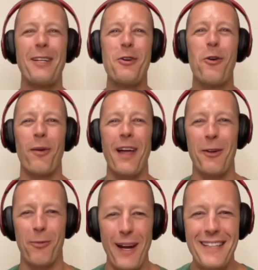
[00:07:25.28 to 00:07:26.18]
you were like
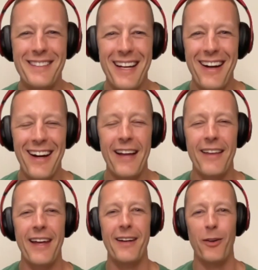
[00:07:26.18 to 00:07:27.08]
raised there and
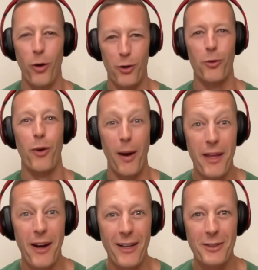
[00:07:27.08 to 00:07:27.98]
then or grew up
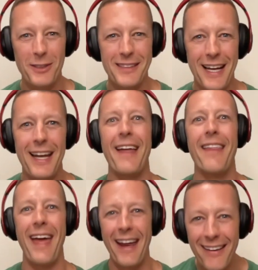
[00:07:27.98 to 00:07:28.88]
there, I should say, and
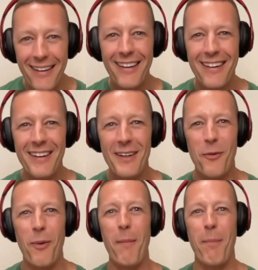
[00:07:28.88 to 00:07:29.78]
then
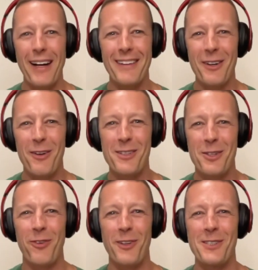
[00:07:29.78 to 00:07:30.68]
went back there as your
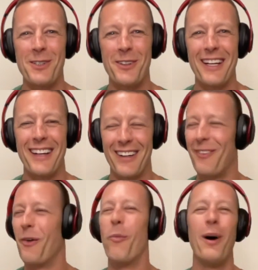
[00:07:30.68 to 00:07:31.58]
first unit. Eh,
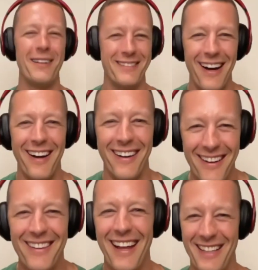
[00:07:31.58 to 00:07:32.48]
well done.
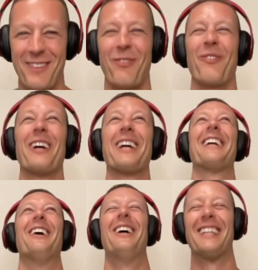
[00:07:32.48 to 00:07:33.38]
That's freaking
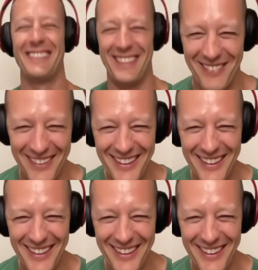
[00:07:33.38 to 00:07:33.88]
awesome.